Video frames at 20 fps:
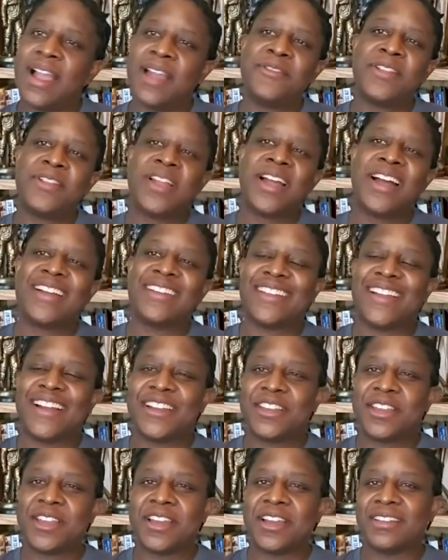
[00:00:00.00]
have not, not
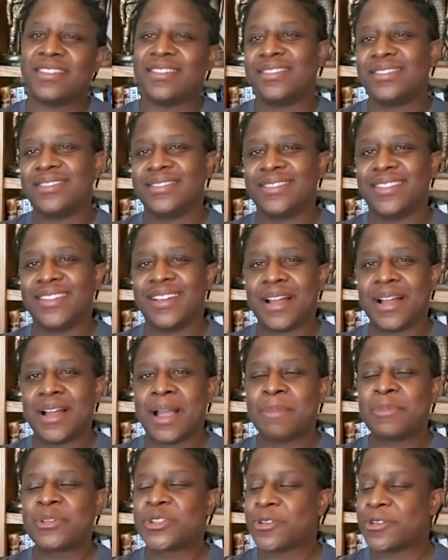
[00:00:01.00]
yet. No.
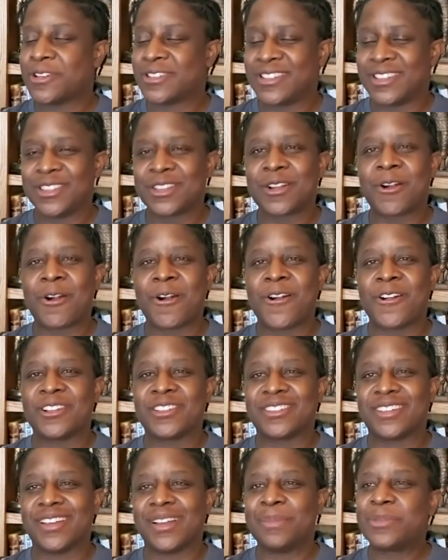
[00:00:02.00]
I'm sure it's in the
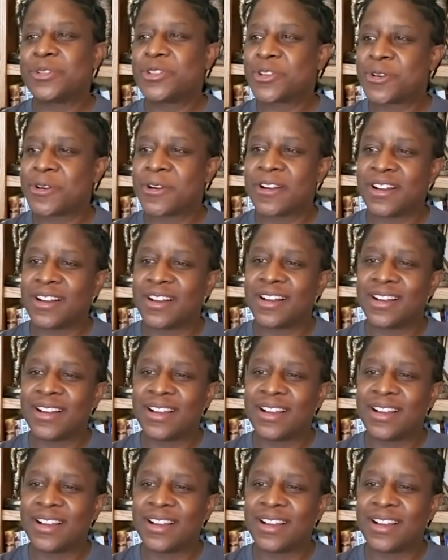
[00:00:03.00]
cards. Yeah. I'm sure. Uh,